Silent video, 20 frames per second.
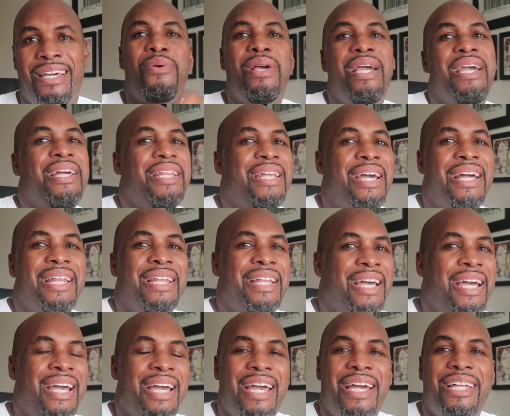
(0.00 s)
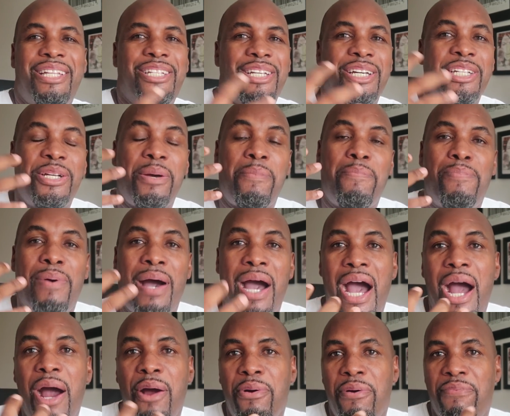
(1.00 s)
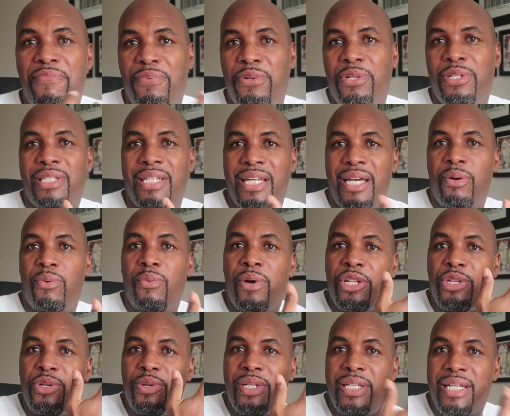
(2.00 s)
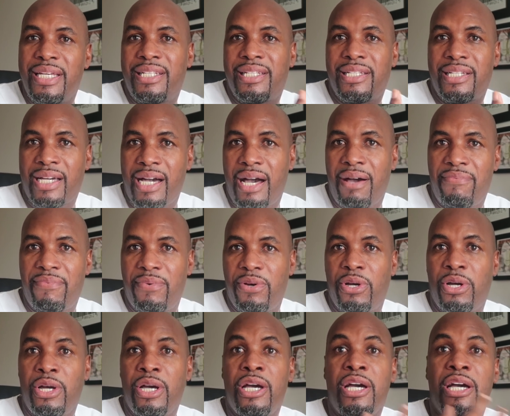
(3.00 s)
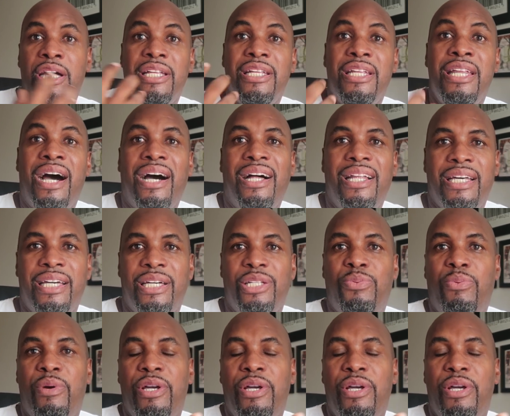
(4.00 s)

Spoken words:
Reading, it's such a powerful thing when you discover knowledge,